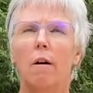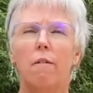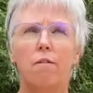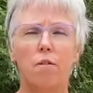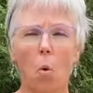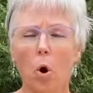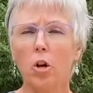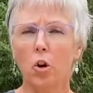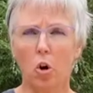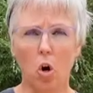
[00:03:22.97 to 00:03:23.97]
for
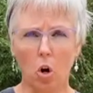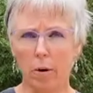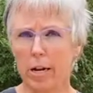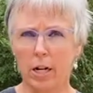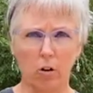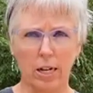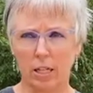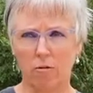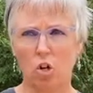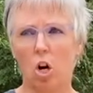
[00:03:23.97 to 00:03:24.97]
your already
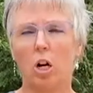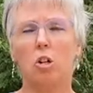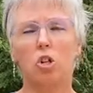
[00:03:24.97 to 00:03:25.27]
aggressive dog